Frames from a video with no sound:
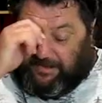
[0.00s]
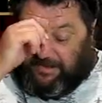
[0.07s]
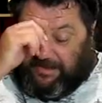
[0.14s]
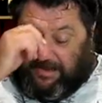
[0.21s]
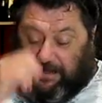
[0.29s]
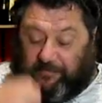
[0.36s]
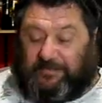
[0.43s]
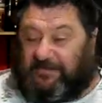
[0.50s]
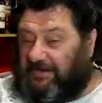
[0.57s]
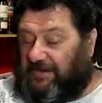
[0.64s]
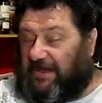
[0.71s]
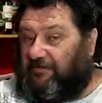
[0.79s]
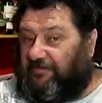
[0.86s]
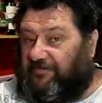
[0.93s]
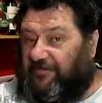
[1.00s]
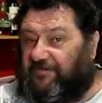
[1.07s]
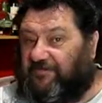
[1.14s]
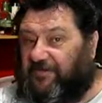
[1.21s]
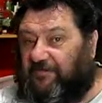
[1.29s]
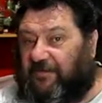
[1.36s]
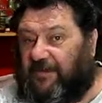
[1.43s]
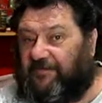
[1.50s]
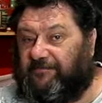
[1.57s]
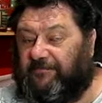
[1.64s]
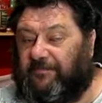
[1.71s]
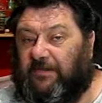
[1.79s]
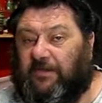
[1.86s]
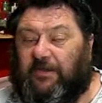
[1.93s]
Uh, we did go with the 50 gram
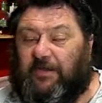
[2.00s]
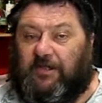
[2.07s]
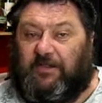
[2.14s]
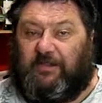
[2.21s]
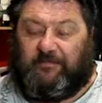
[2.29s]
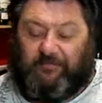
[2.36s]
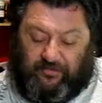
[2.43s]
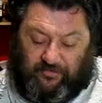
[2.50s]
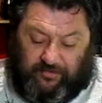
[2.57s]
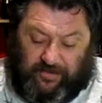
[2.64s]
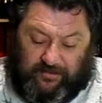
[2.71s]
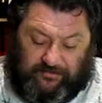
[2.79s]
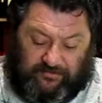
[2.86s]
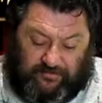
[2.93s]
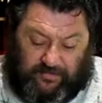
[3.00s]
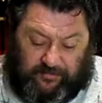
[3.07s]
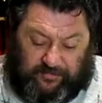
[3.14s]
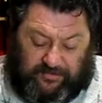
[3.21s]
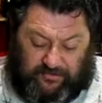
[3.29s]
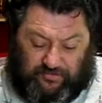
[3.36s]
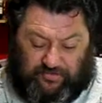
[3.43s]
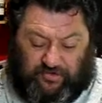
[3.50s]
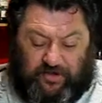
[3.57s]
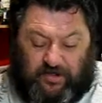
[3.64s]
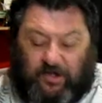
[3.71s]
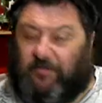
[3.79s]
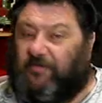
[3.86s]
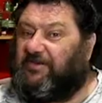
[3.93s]
lemon lemon drop dry
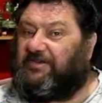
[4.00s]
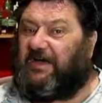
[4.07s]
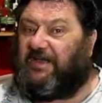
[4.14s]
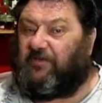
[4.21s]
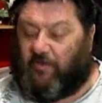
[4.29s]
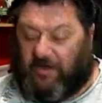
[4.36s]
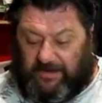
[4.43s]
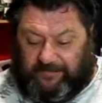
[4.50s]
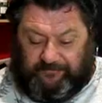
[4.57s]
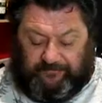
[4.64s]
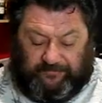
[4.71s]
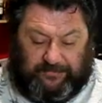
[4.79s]
hop on day one.